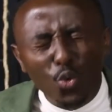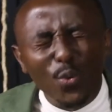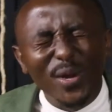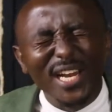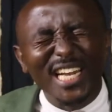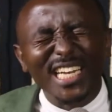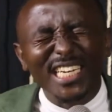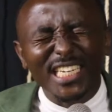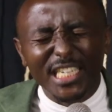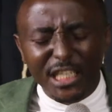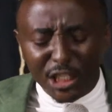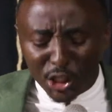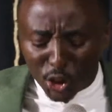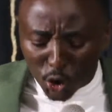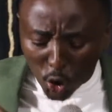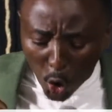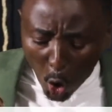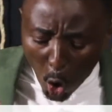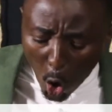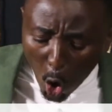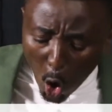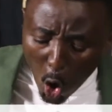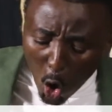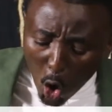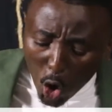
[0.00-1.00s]
will
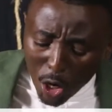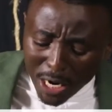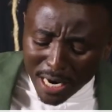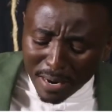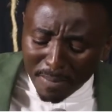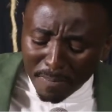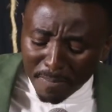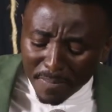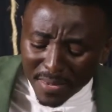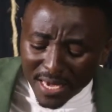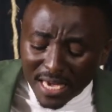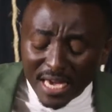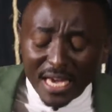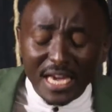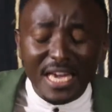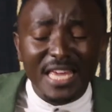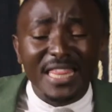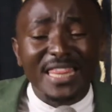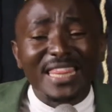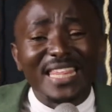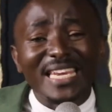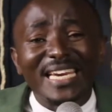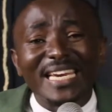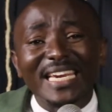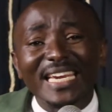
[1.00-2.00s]
disown me
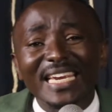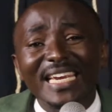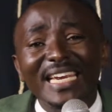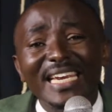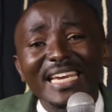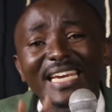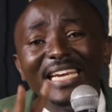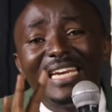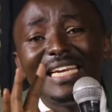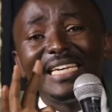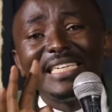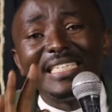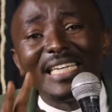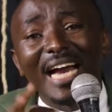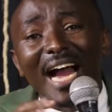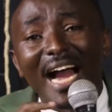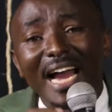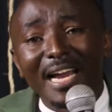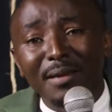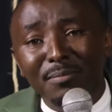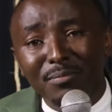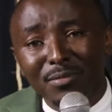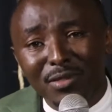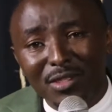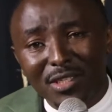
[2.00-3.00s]
3
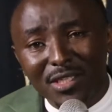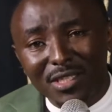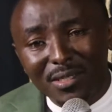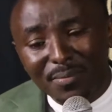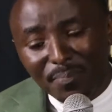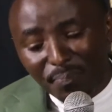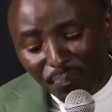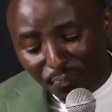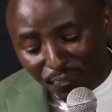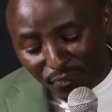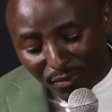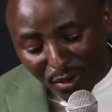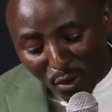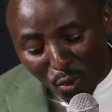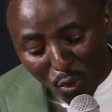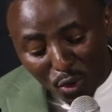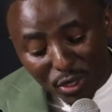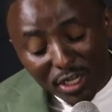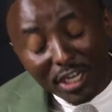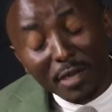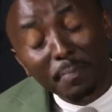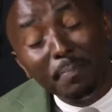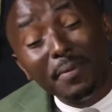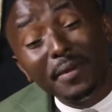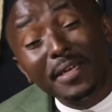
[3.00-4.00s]
times.
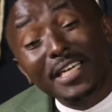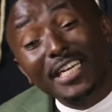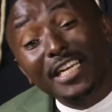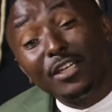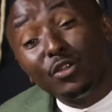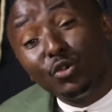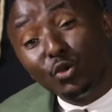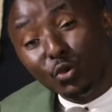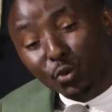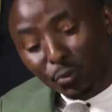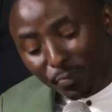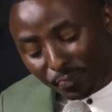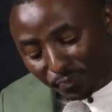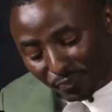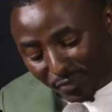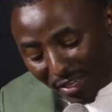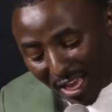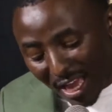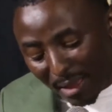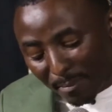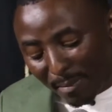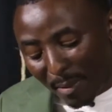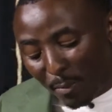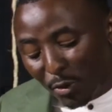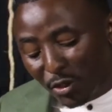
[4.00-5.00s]
What did Peter do?
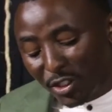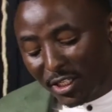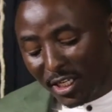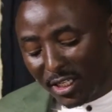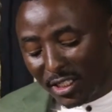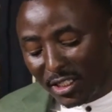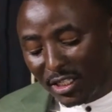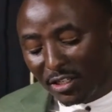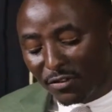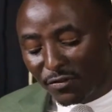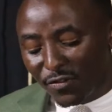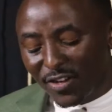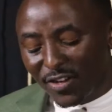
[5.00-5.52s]
Bible says this,